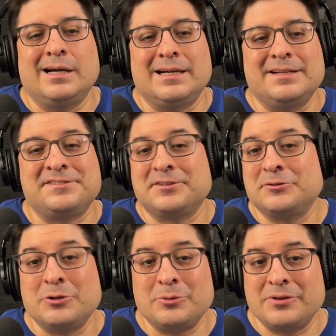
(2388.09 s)
So
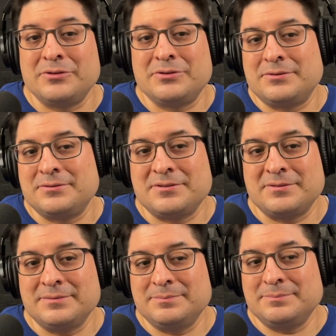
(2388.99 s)
no other
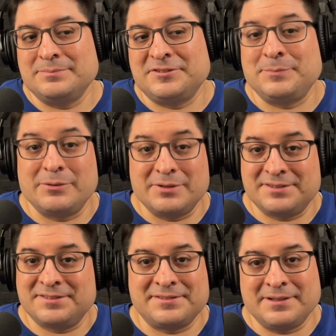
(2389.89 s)

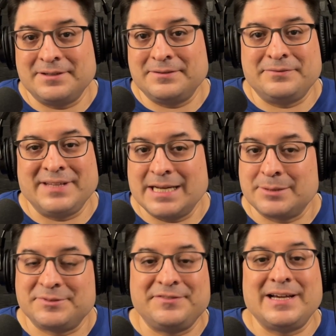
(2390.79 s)
spirits of the
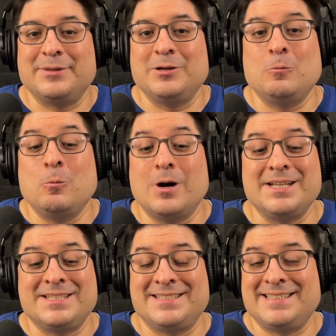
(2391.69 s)
Addams family wanted
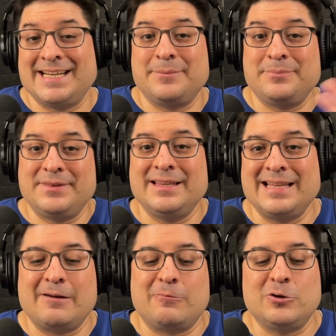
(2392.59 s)
to take up
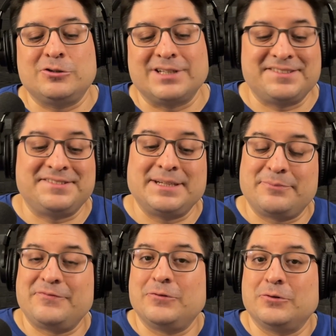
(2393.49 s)
that role
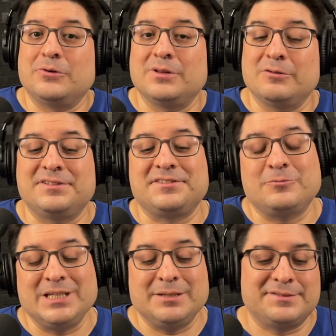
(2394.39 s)
except for Larissa
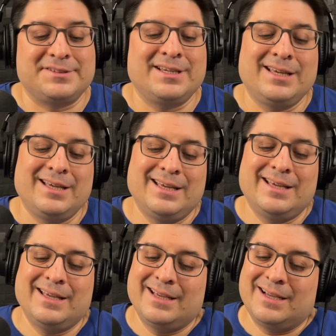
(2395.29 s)
Weems.
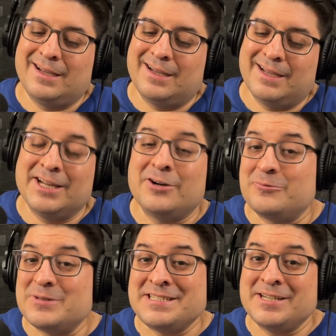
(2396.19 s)
And her
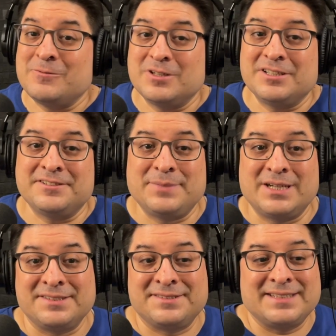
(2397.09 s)
reasoning was,
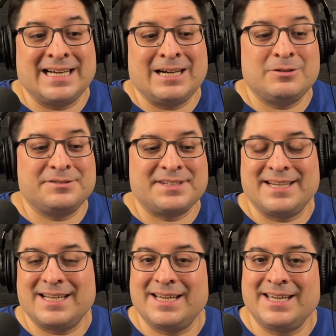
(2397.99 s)
because how else can
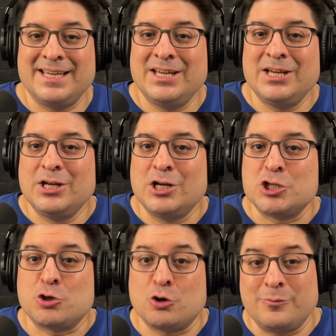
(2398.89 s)
I
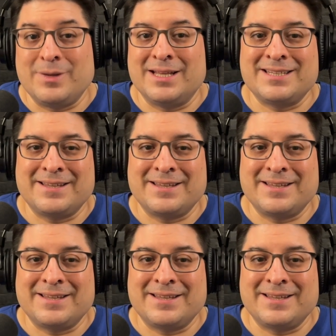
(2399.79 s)
torment the